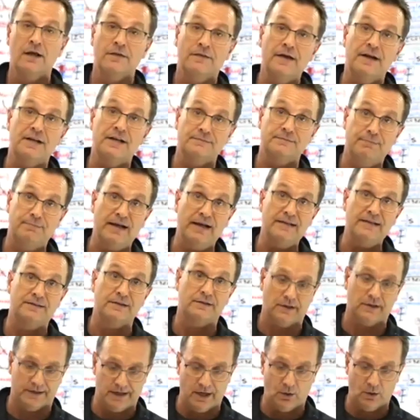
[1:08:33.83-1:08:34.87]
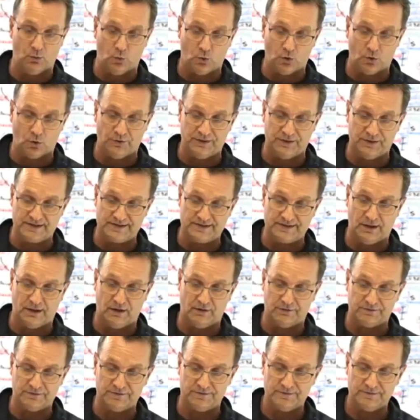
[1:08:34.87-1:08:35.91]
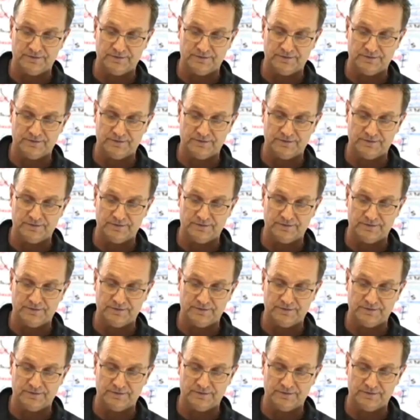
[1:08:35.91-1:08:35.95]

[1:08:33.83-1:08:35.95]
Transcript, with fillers: that is basically at war with itself